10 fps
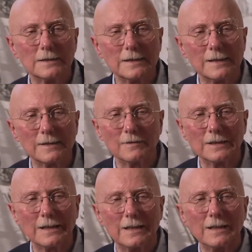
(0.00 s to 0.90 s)
uh,
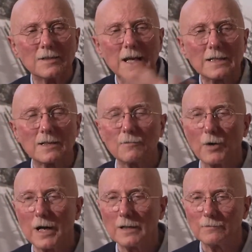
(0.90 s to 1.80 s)
intensive
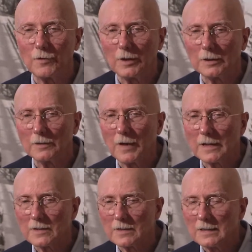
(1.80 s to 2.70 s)
rainfall
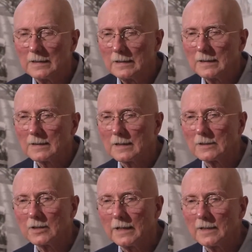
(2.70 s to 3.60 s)
events,
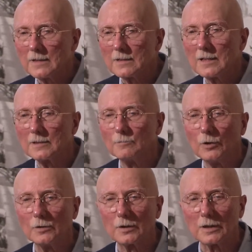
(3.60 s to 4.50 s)
such as hit
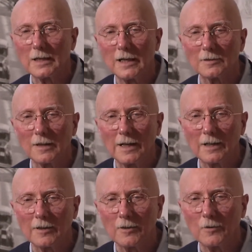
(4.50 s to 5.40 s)
Boulder,
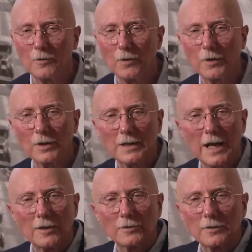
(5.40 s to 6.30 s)
Colorado, or
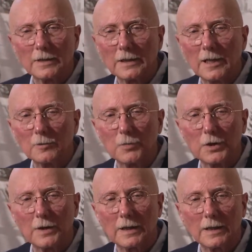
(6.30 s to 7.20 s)
Calgary,
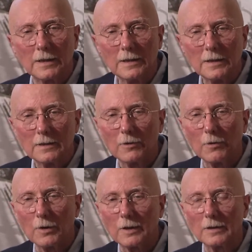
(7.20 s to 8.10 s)
Alberta,
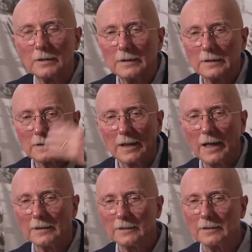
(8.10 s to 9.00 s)
or the
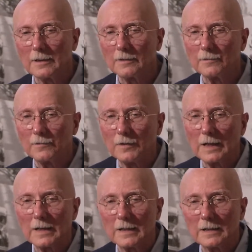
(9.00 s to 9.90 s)
island of uh,
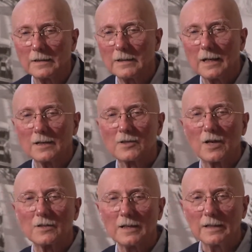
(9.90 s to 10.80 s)
uh,
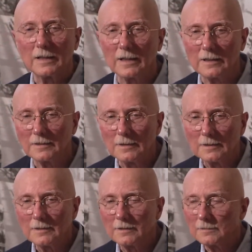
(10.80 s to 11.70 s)
Sardinia,
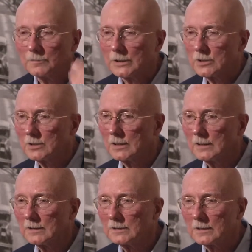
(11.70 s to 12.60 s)
which uh,
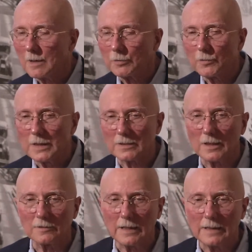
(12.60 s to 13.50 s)
a couple of weeks
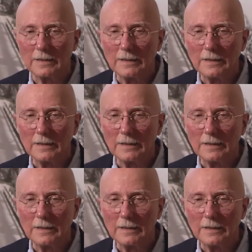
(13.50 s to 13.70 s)
ago got